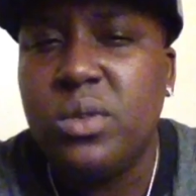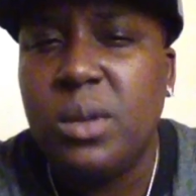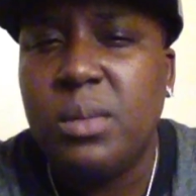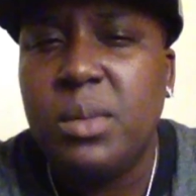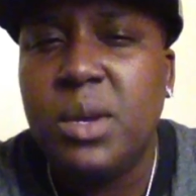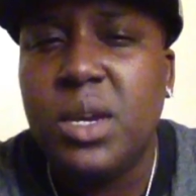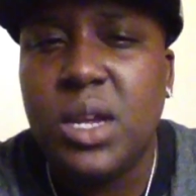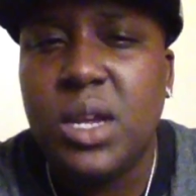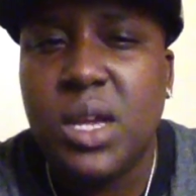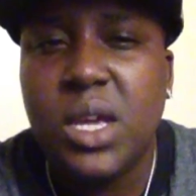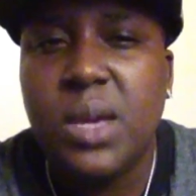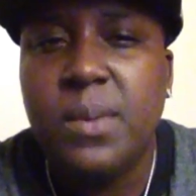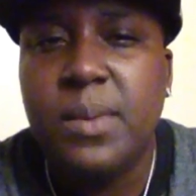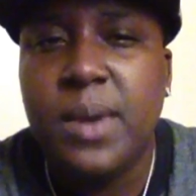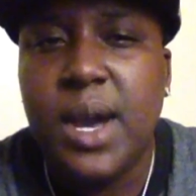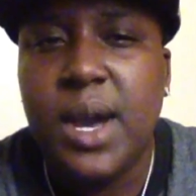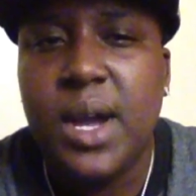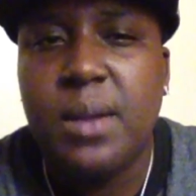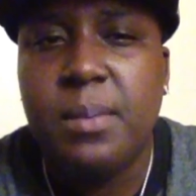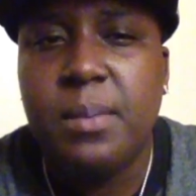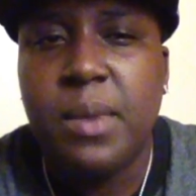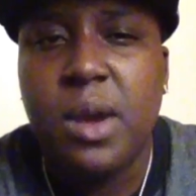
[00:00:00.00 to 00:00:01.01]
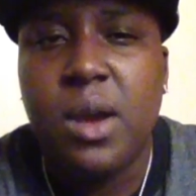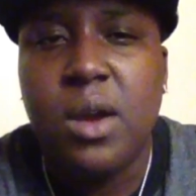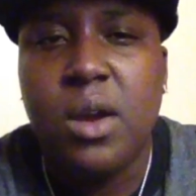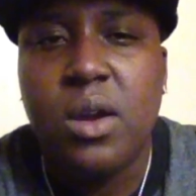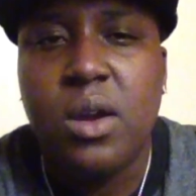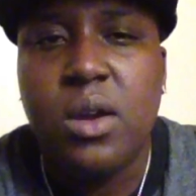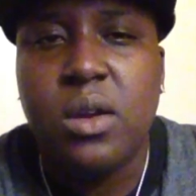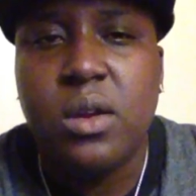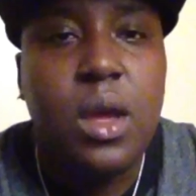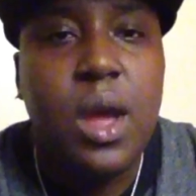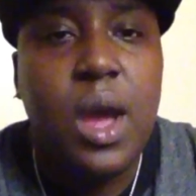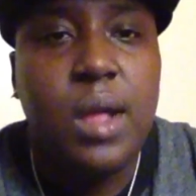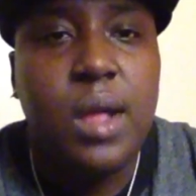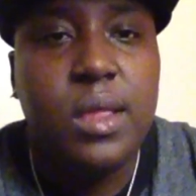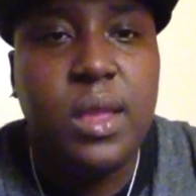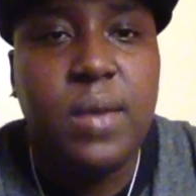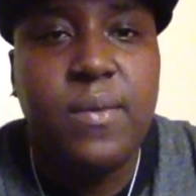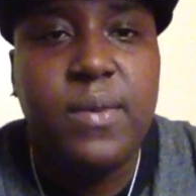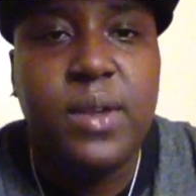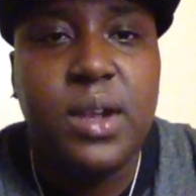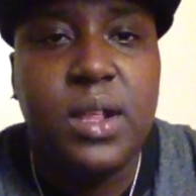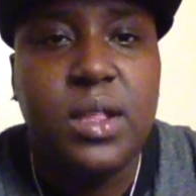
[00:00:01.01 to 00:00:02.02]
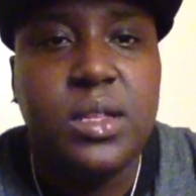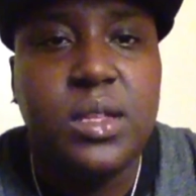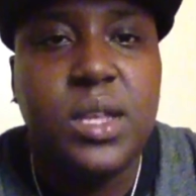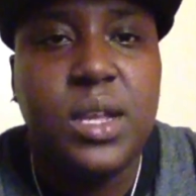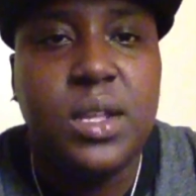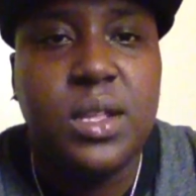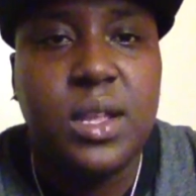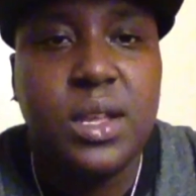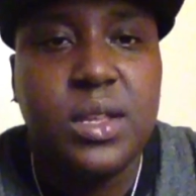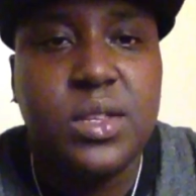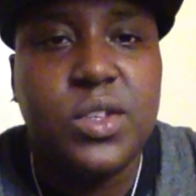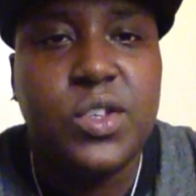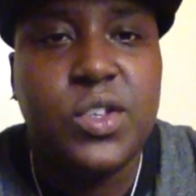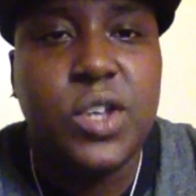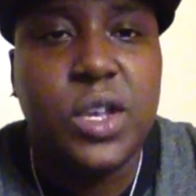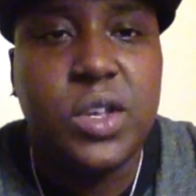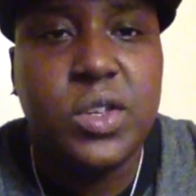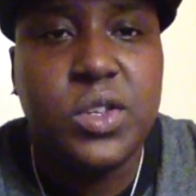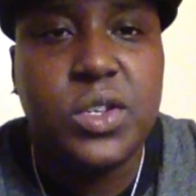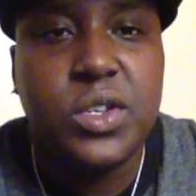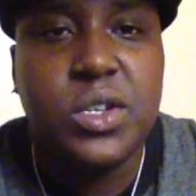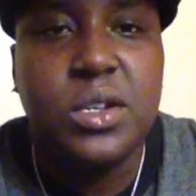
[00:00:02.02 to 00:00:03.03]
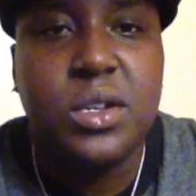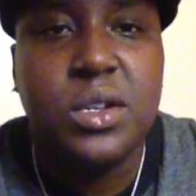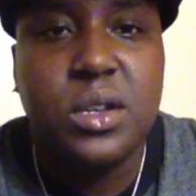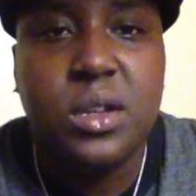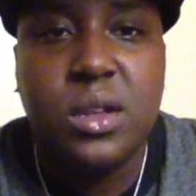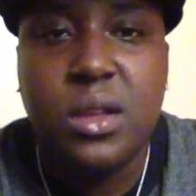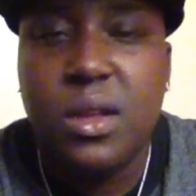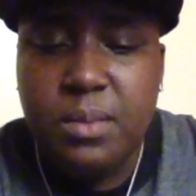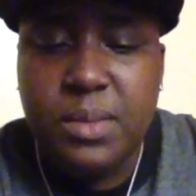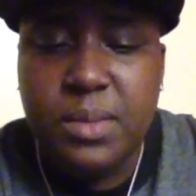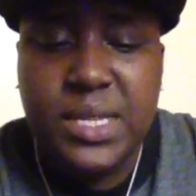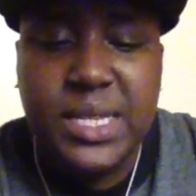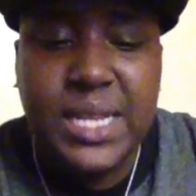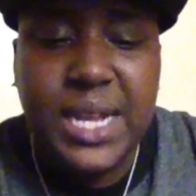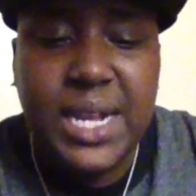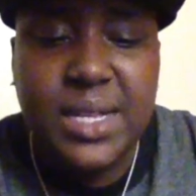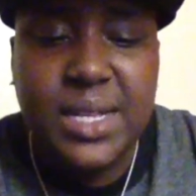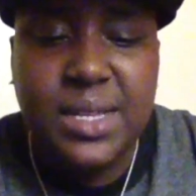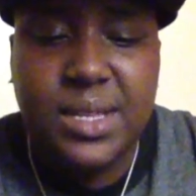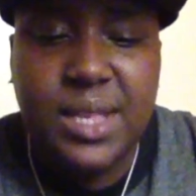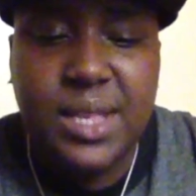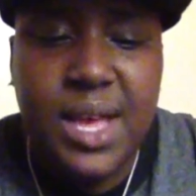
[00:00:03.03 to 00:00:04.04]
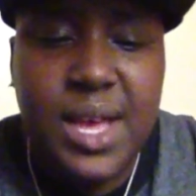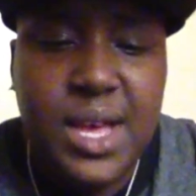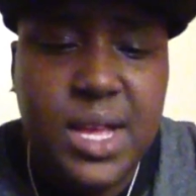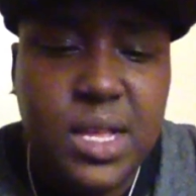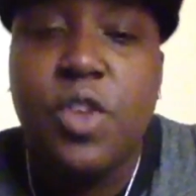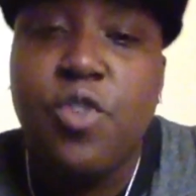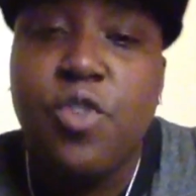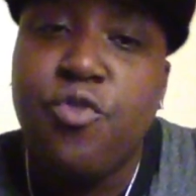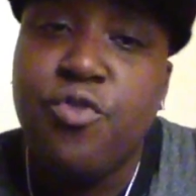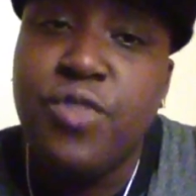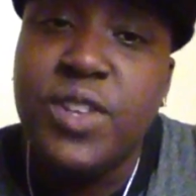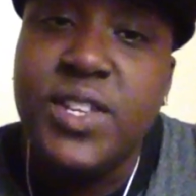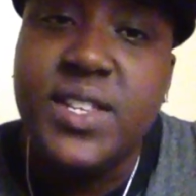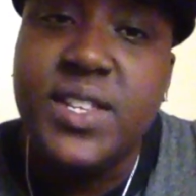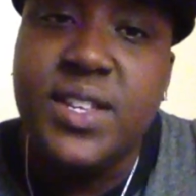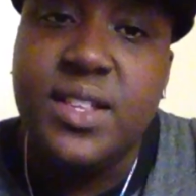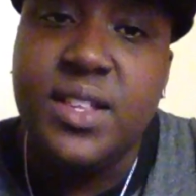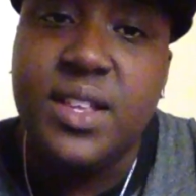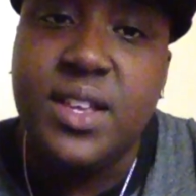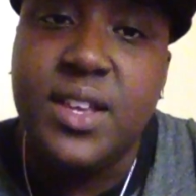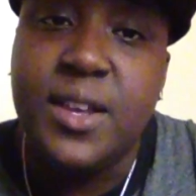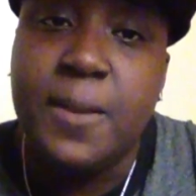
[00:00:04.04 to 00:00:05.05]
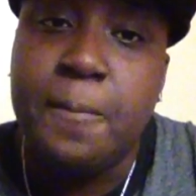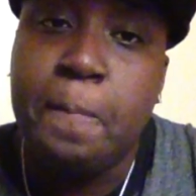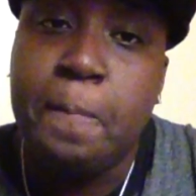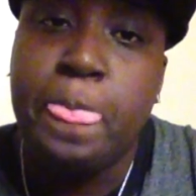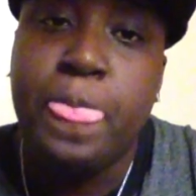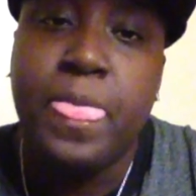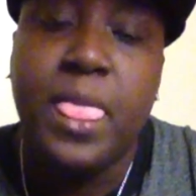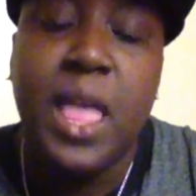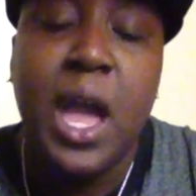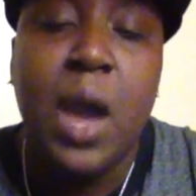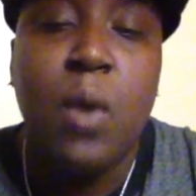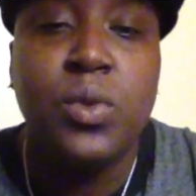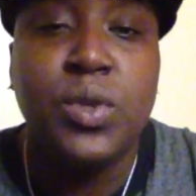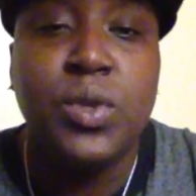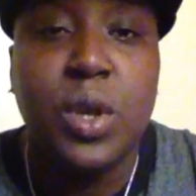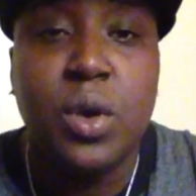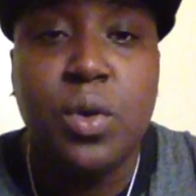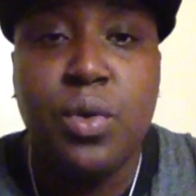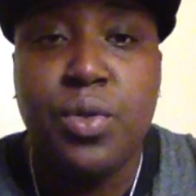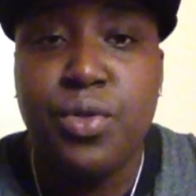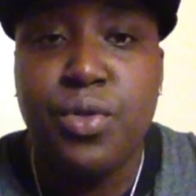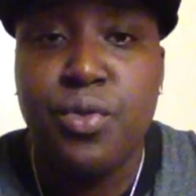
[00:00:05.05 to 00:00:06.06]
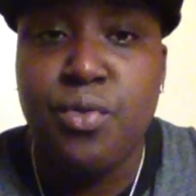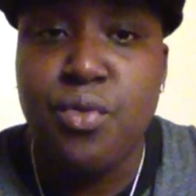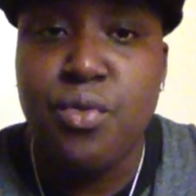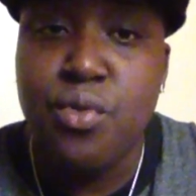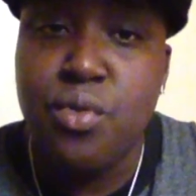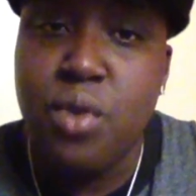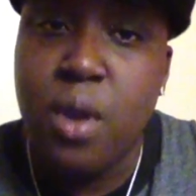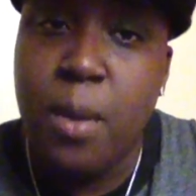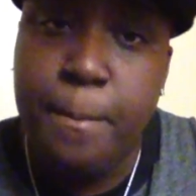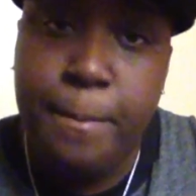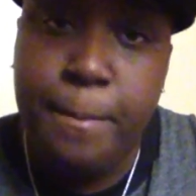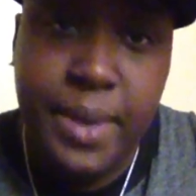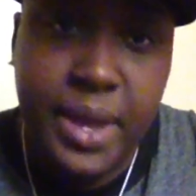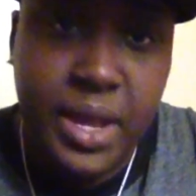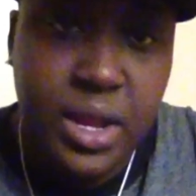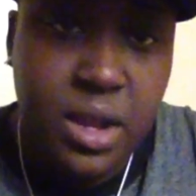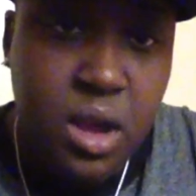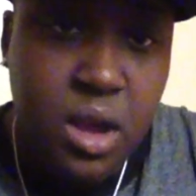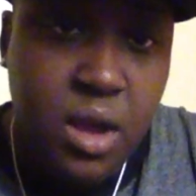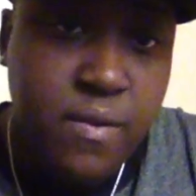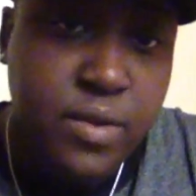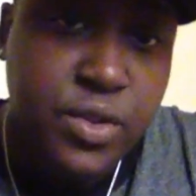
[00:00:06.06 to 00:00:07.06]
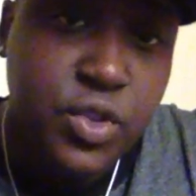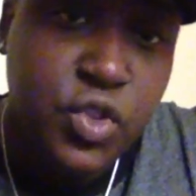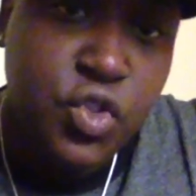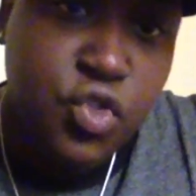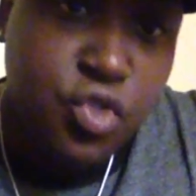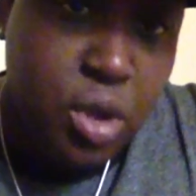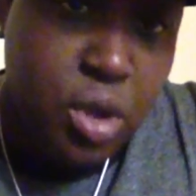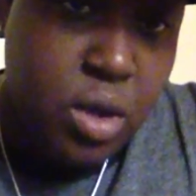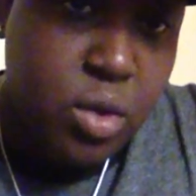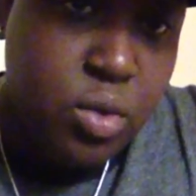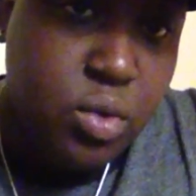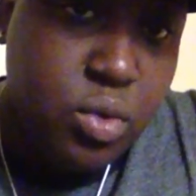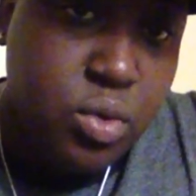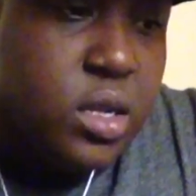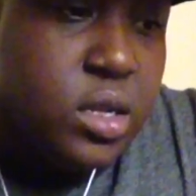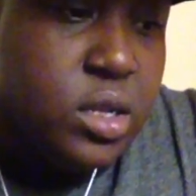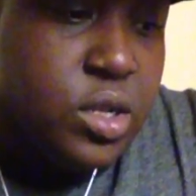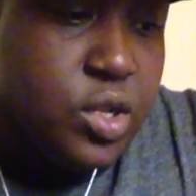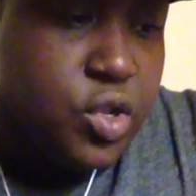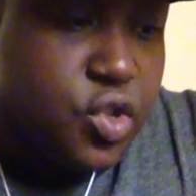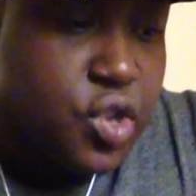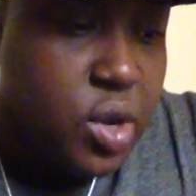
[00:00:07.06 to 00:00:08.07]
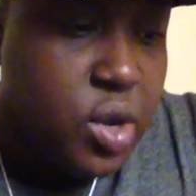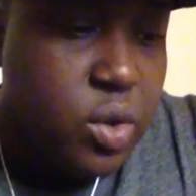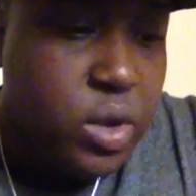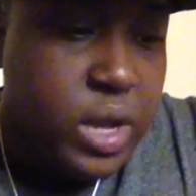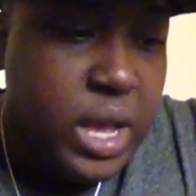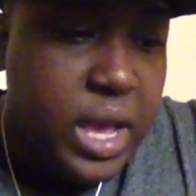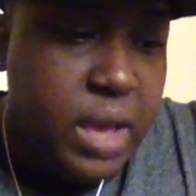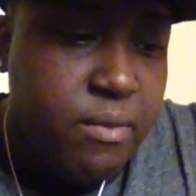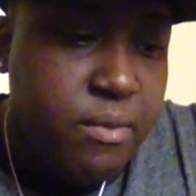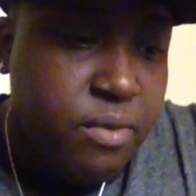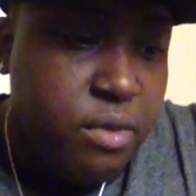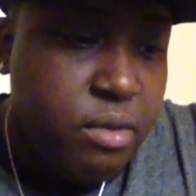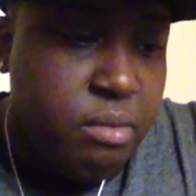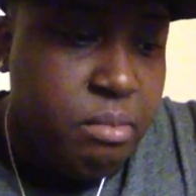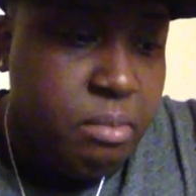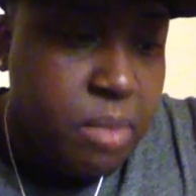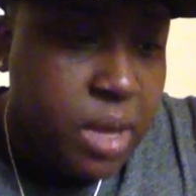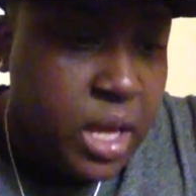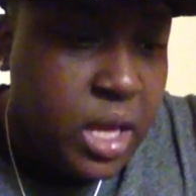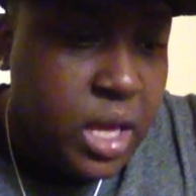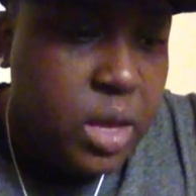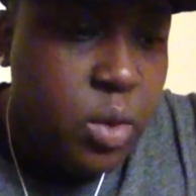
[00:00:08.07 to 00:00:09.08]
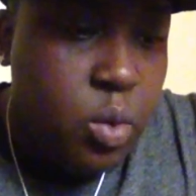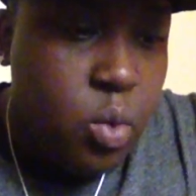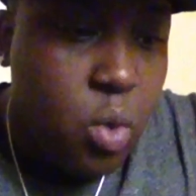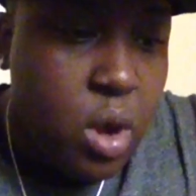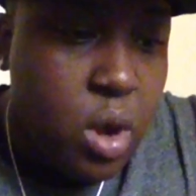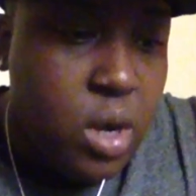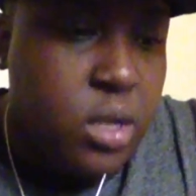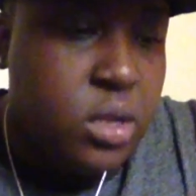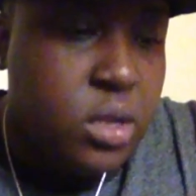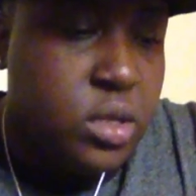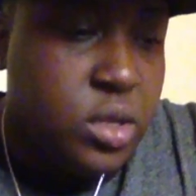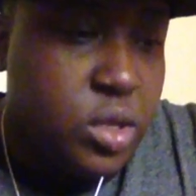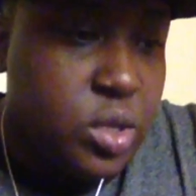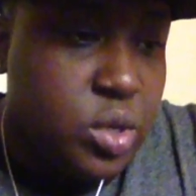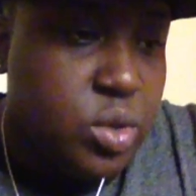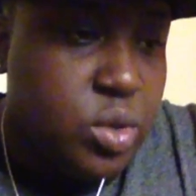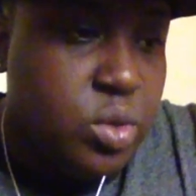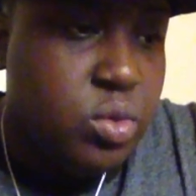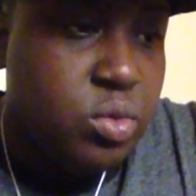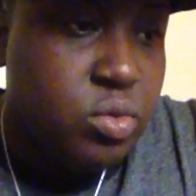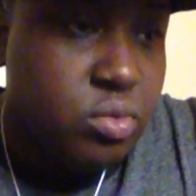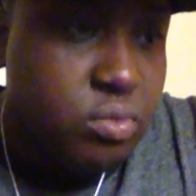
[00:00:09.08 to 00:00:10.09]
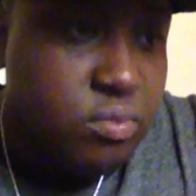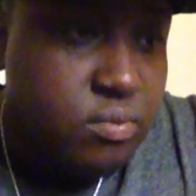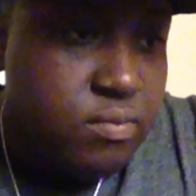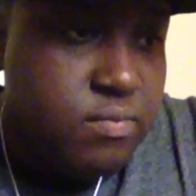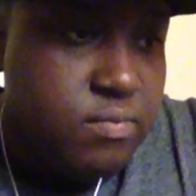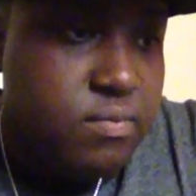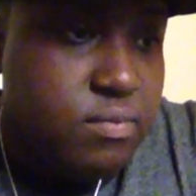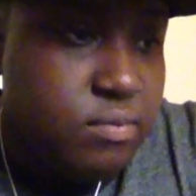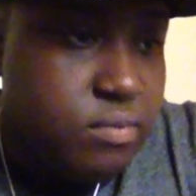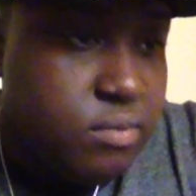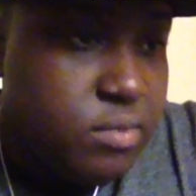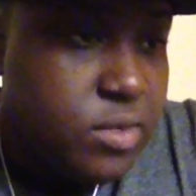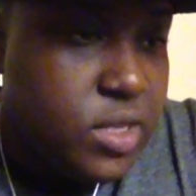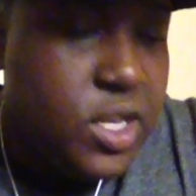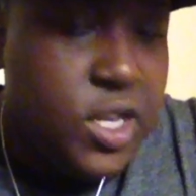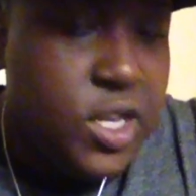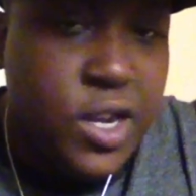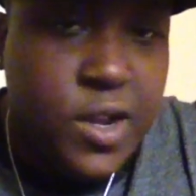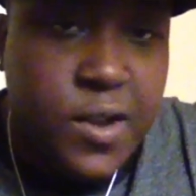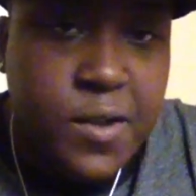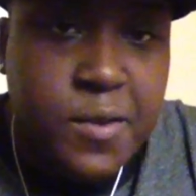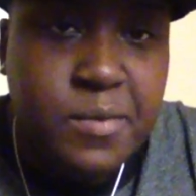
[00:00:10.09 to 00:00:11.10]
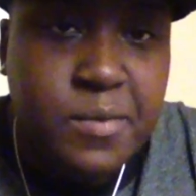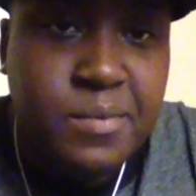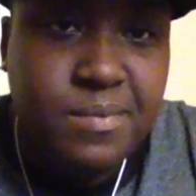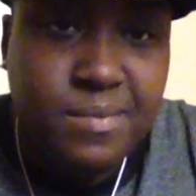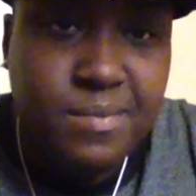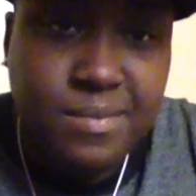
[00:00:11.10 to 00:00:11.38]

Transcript: I'm gonna keep God in my heart. I'll definitely take that suggestion. Besides that, recently, I was going through a bit of a struggle. The struggle came from me wanting to, you know,